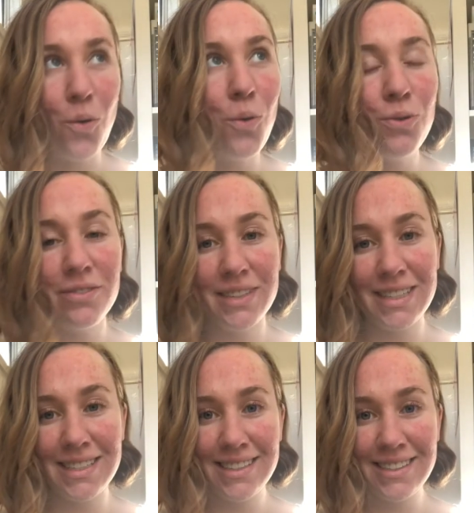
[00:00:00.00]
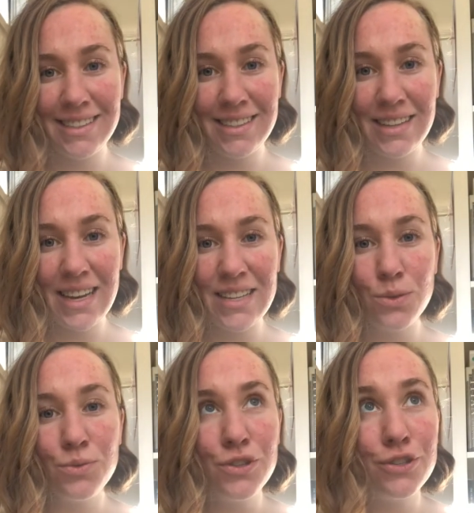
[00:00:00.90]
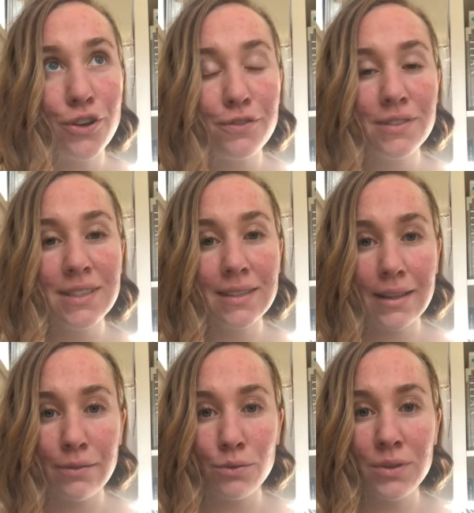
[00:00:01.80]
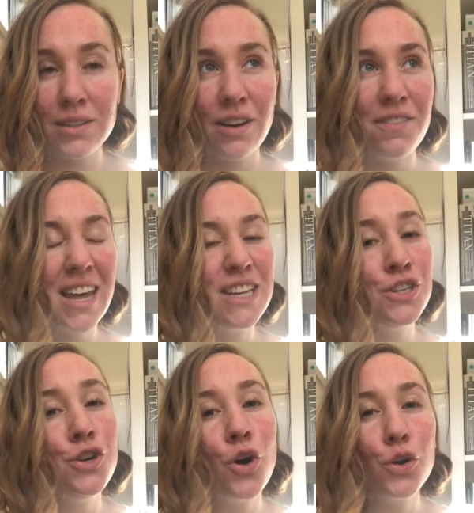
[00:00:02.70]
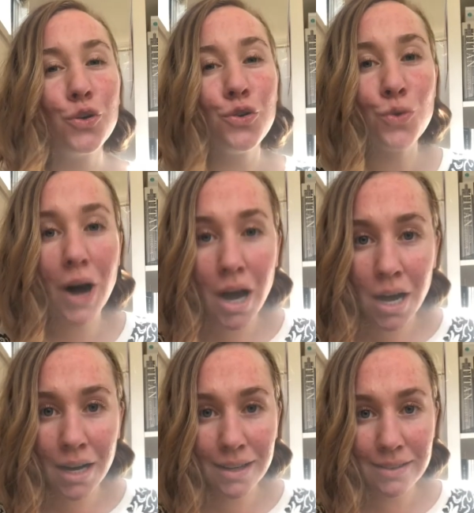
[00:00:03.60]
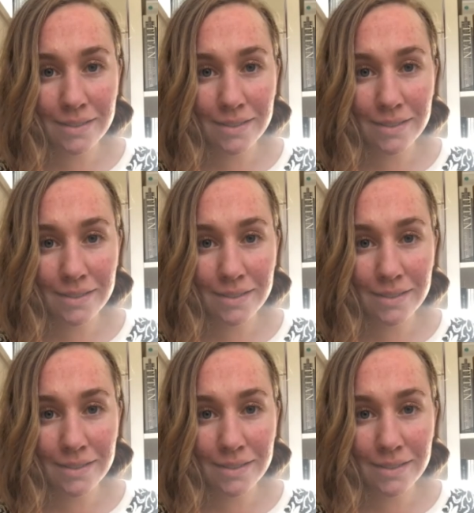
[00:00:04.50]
all of it. It's all surface level stuff. That is not who you are.